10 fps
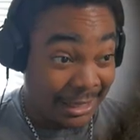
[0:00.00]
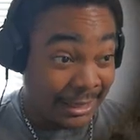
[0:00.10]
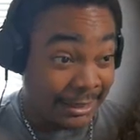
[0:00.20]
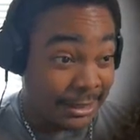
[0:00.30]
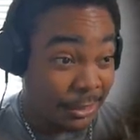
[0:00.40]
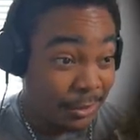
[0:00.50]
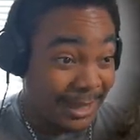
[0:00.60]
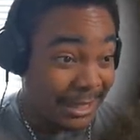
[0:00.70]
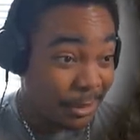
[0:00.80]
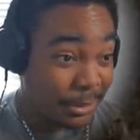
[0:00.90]
I assume
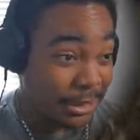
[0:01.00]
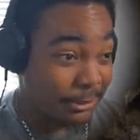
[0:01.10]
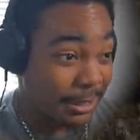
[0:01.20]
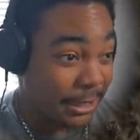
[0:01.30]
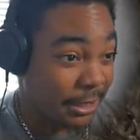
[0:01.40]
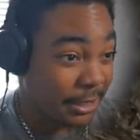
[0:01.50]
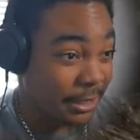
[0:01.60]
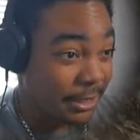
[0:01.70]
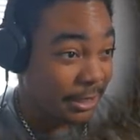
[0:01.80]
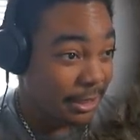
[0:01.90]
I go this way?
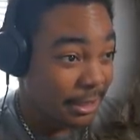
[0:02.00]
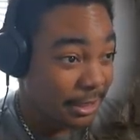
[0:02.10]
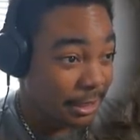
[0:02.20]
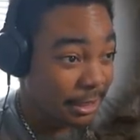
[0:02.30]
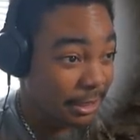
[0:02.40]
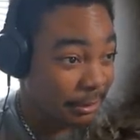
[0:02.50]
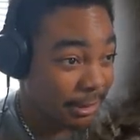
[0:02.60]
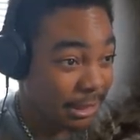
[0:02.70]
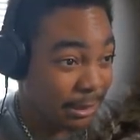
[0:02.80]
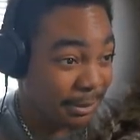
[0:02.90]

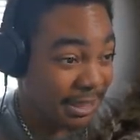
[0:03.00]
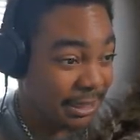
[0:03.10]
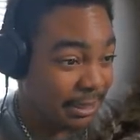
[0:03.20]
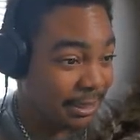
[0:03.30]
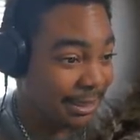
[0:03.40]
What's good, buddy?